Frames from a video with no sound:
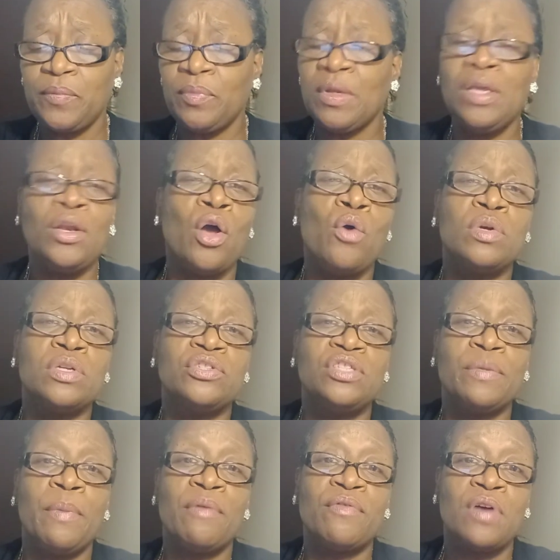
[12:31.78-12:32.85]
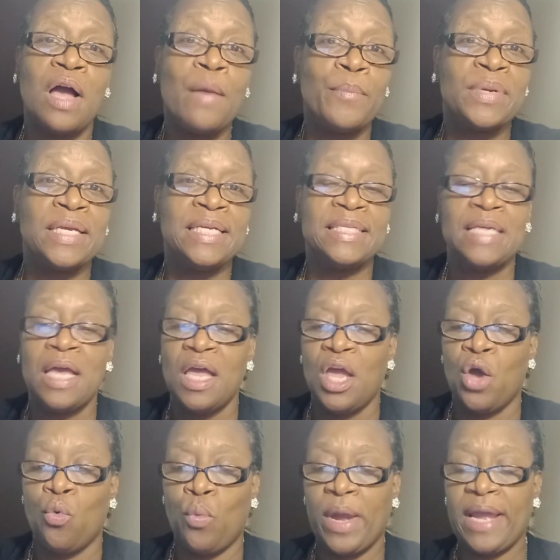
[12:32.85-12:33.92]
and ownership of companies
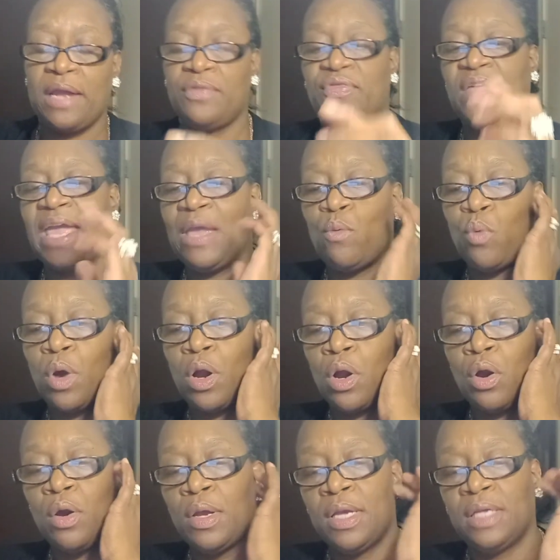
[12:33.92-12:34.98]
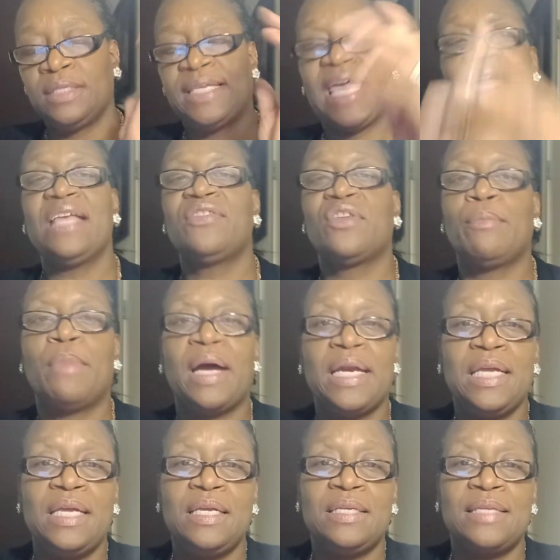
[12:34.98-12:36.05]
where they were taking the
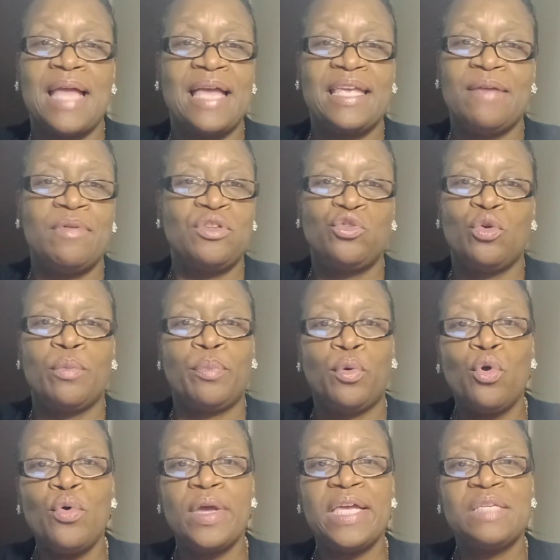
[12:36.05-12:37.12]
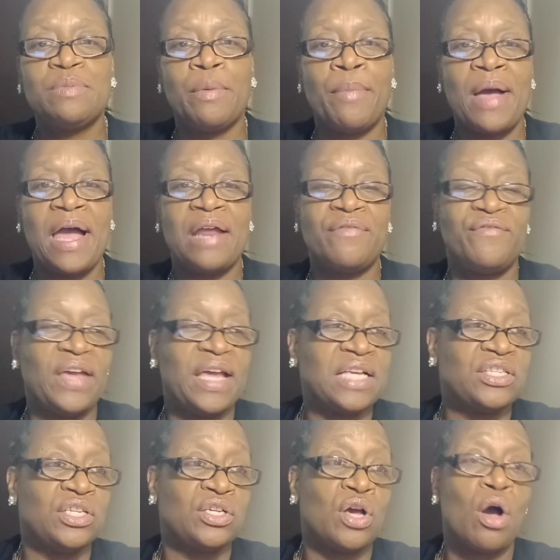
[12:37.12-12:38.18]
money, not giving it to employees, but buying
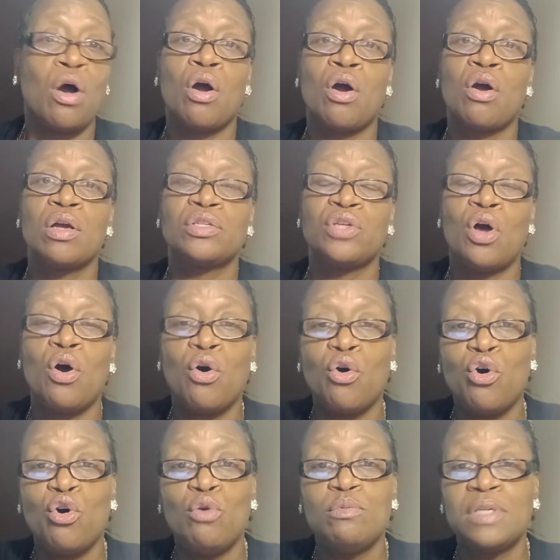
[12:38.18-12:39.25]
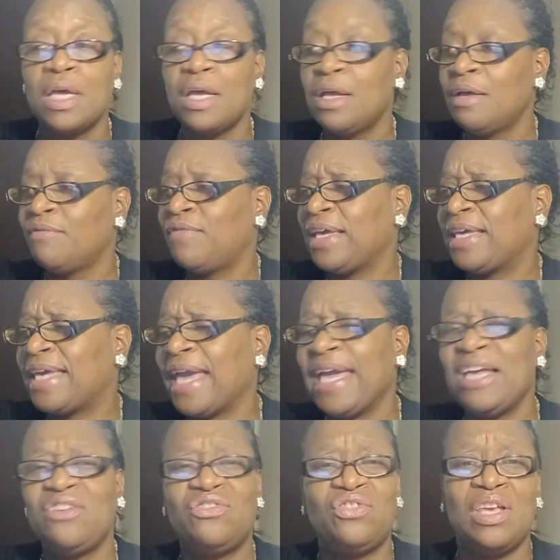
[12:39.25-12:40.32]
fancy cars, homes,
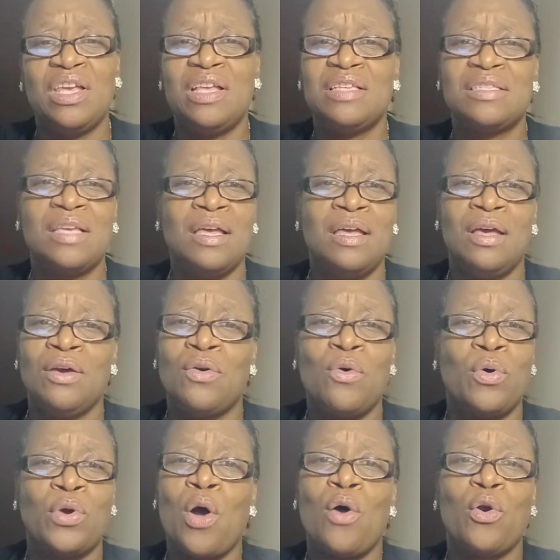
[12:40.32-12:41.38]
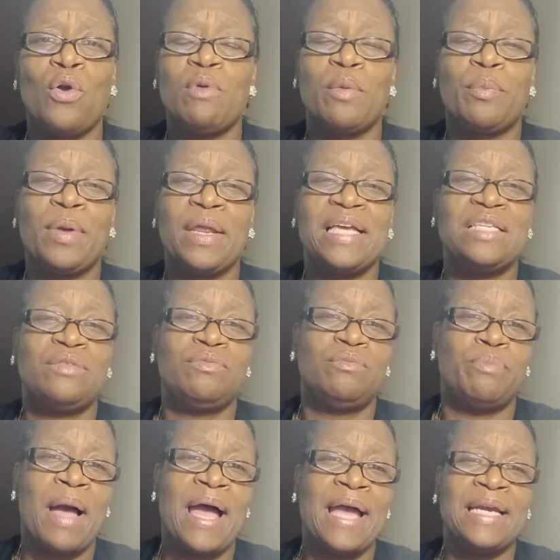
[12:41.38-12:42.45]
vacations, going all over the place,
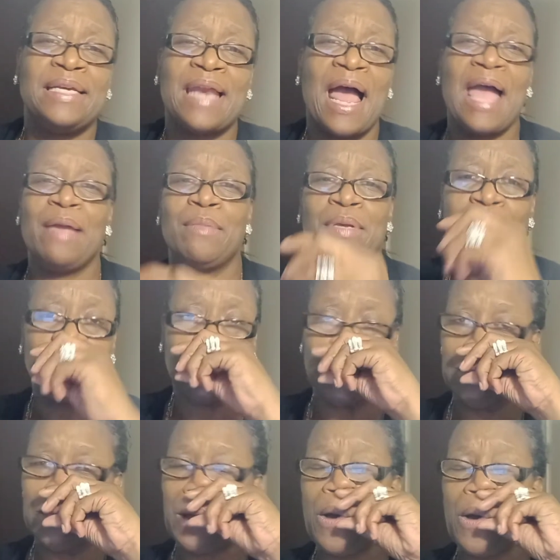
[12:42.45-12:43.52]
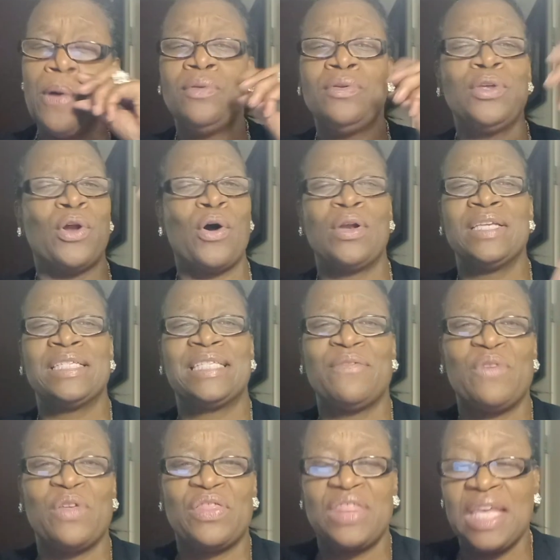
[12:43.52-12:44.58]
buying diamonds and, all these
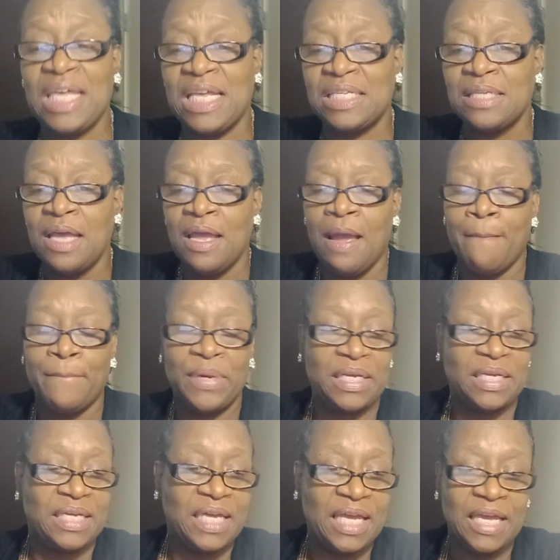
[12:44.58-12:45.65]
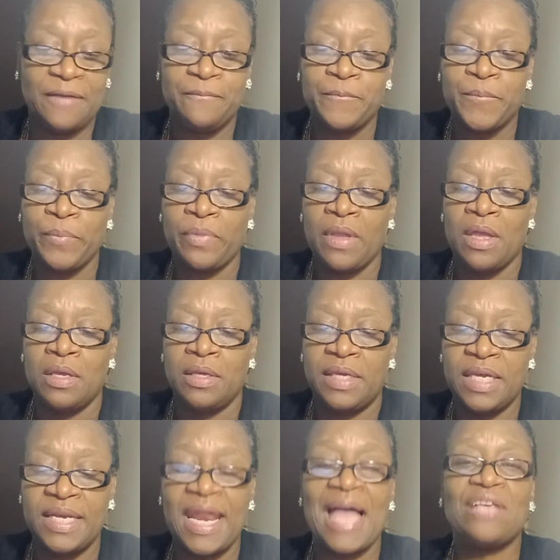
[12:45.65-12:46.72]
different things. But again,
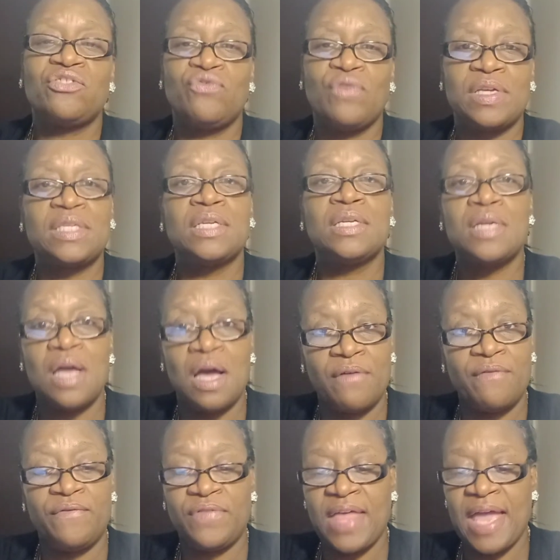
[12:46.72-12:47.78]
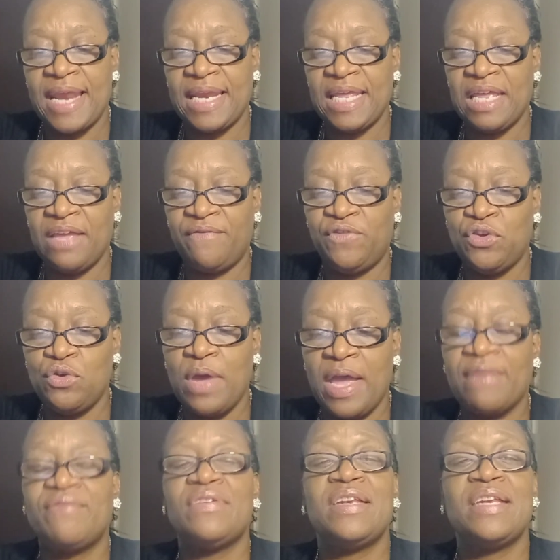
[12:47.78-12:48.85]
cannot stress enough that if you
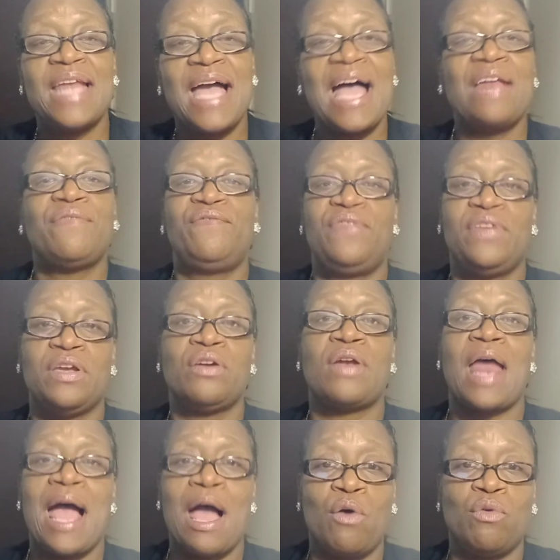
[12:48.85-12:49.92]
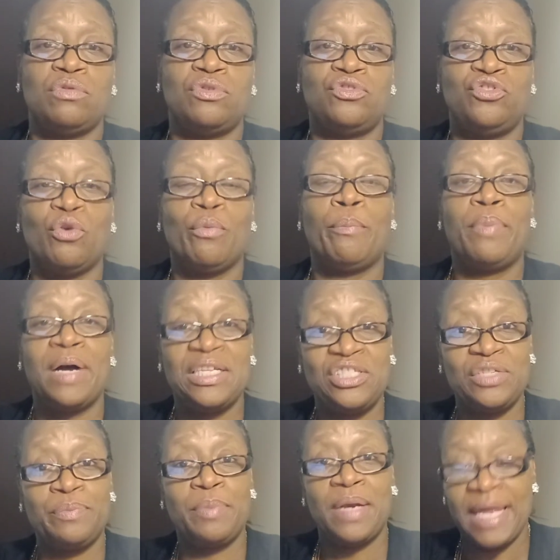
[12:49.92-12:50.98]
have not figured out your
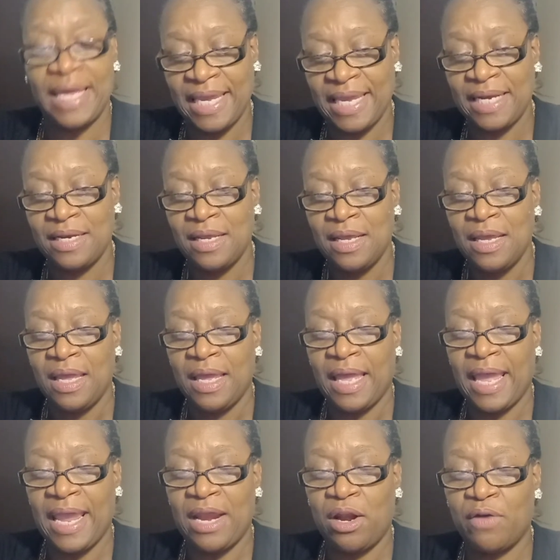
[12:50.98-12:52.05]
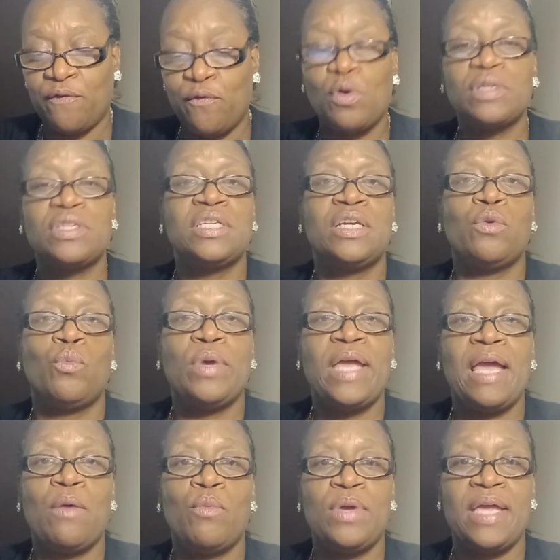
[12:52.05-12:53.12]
budget plan, and
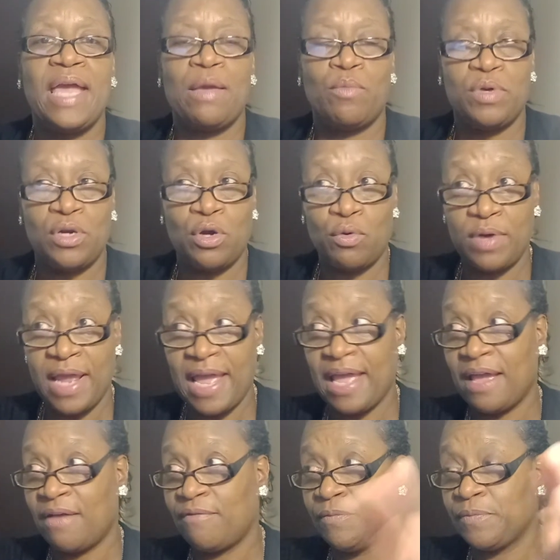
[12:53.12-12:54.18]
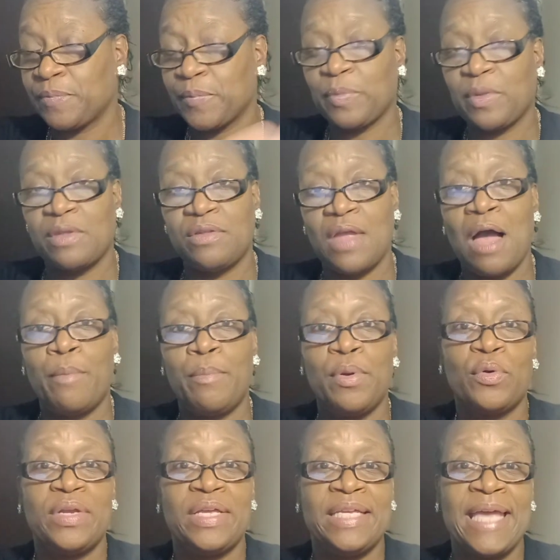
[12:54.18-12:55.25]
unfortunately we don't have our
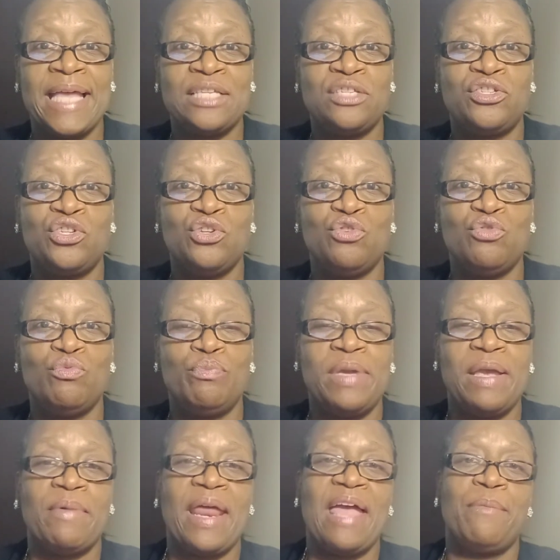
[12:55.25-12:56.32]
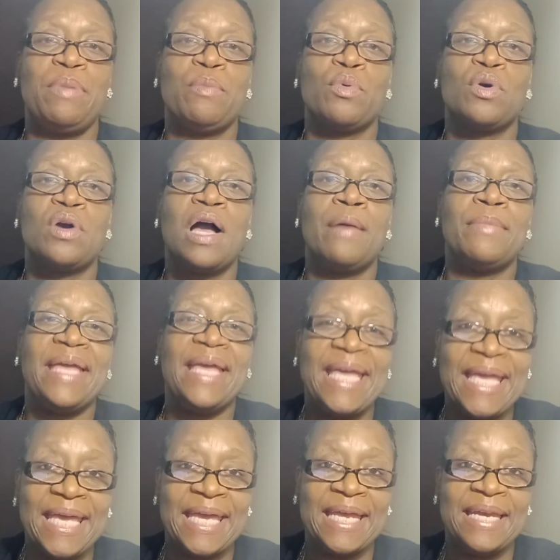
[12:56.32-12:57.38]
building yet to be able to have people come
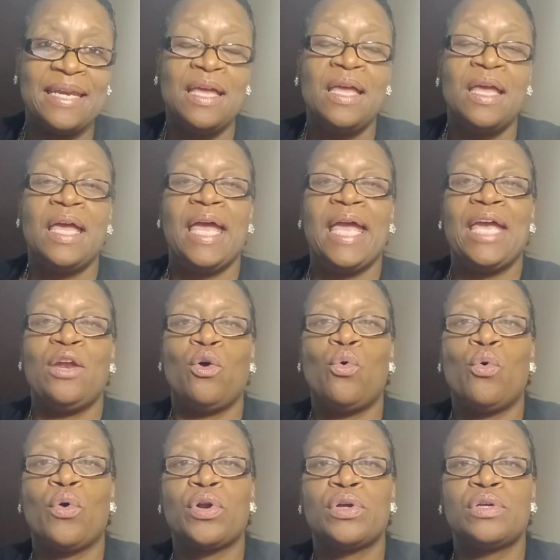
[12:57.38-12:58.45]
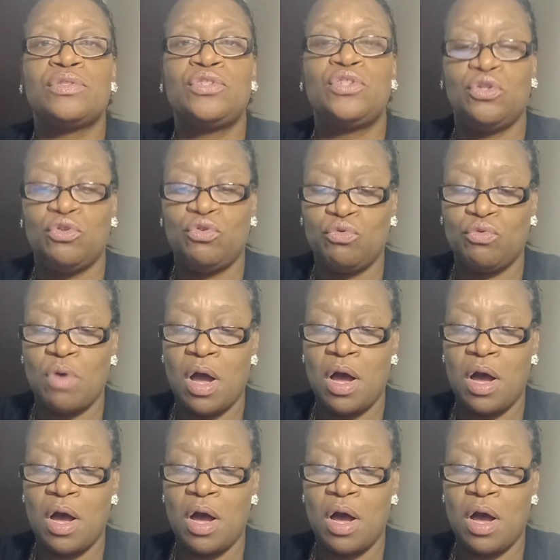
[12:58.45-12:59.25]
in order to